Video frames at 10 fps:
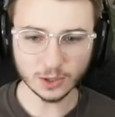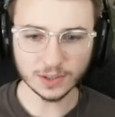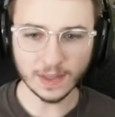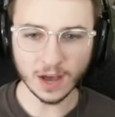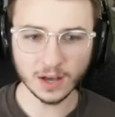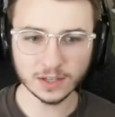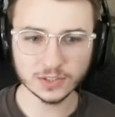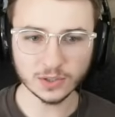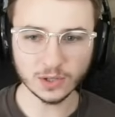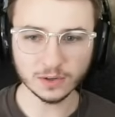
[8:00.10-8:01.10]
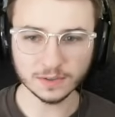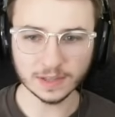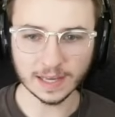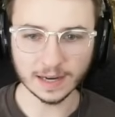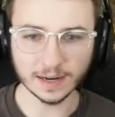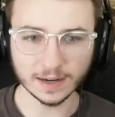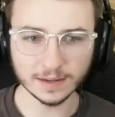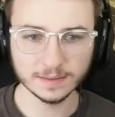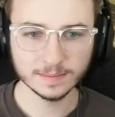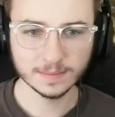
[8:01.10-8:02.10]
a little nozzle over
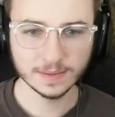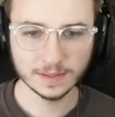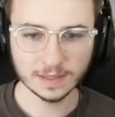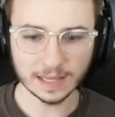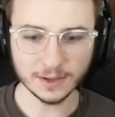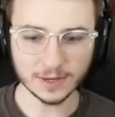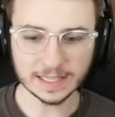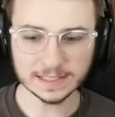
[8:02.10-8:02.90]
there. And there